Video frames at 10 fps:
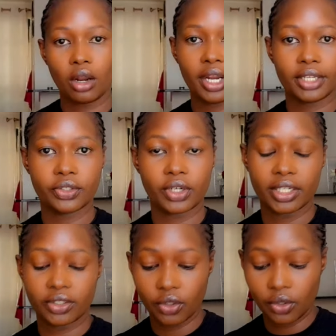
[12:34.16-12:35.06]
All right, you
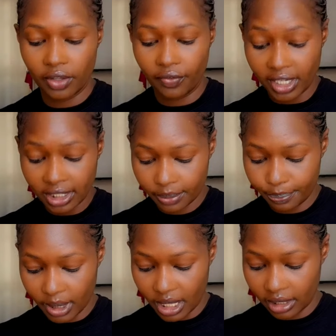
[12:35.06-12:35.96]
guys. So the
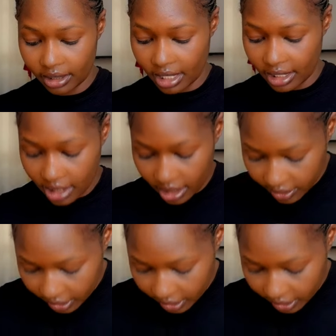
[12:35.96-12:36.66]
first bag that I